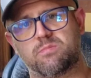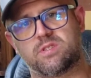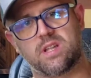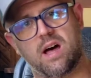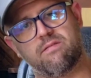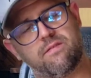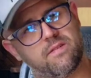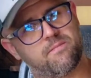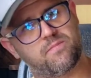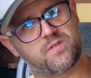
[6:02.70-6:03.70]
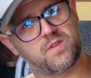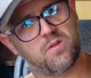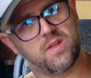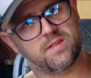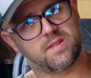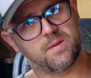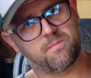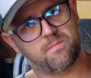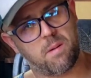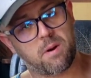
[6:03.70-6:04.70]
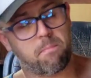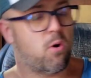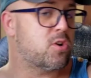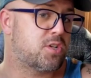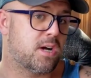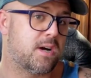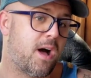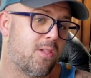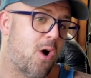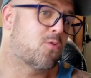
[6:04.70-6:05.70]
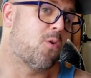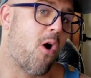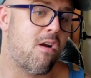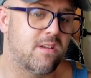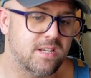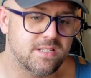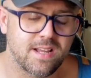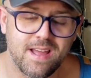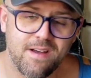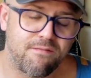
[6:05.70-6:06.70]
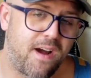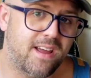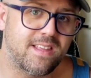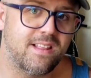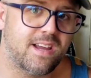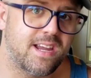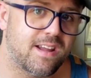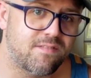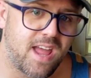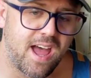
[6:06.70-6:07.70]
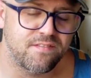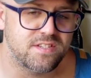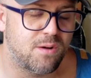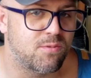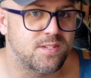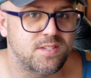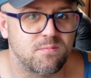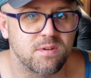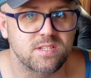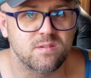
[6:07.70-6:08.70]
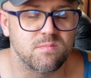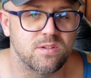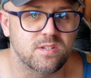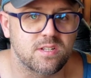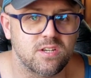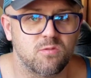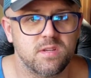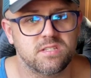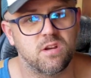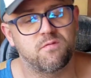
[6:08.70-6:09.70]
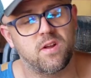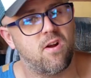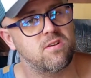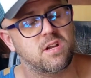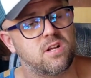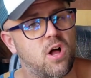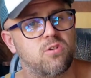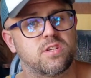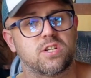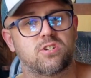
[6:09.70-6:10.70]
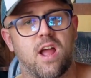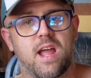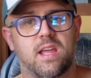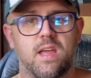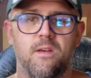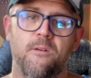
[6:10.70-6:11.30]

some stuff. So I'm going to push a local artist. Finally lucky enough to have someone submit some music to me. So if you heard the closing track,